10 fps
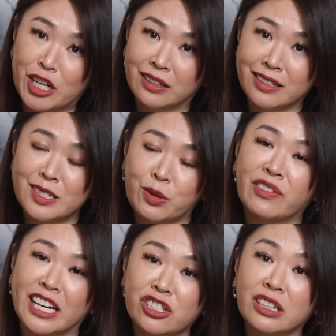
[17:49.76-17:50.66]
jealous, so
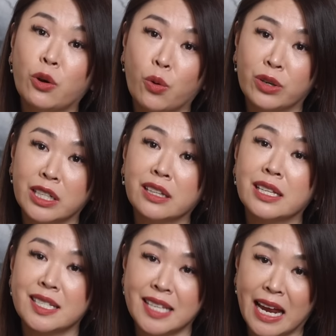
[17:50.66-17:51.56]
I've actually ordered the
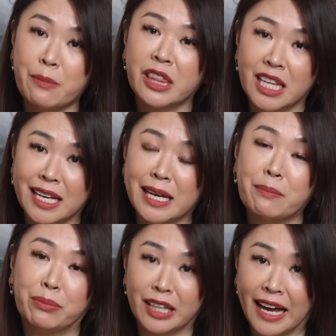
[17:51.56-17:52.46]
same thing
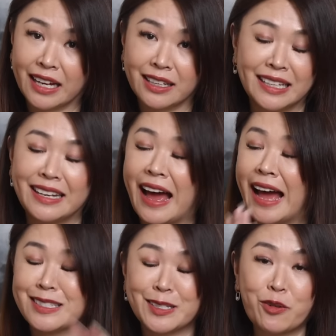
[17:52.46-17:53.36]
in black. It
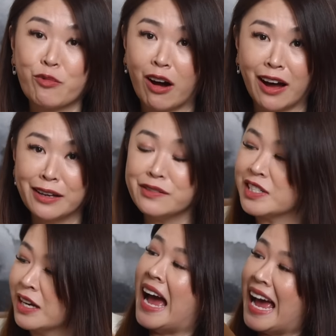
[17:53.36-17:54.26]
hasn't
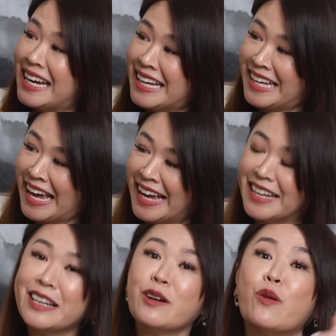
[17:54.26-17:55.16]
arrived. And
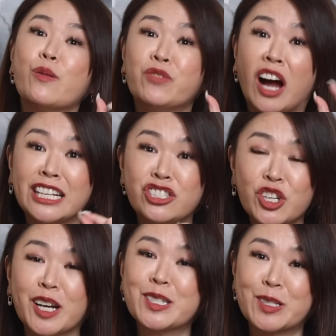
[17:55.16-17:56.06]
again, I
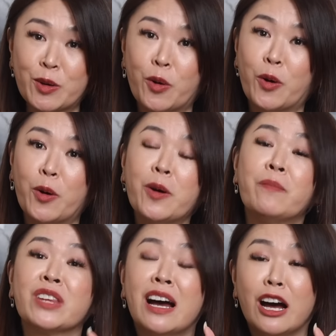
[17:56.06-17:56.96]
just saw
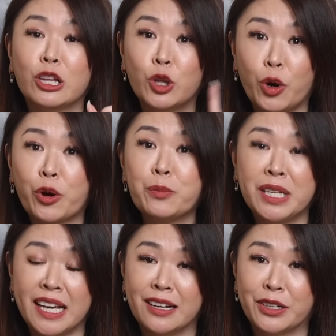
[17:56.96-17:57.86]
a Loro
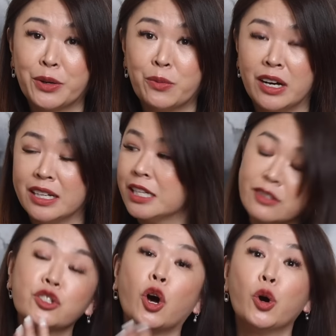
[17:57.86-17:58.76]
Piano one,
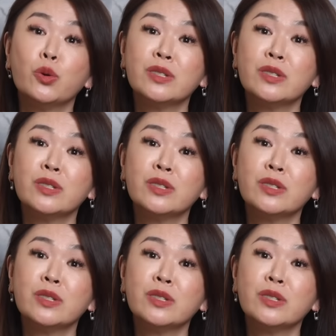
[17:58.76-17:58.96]
so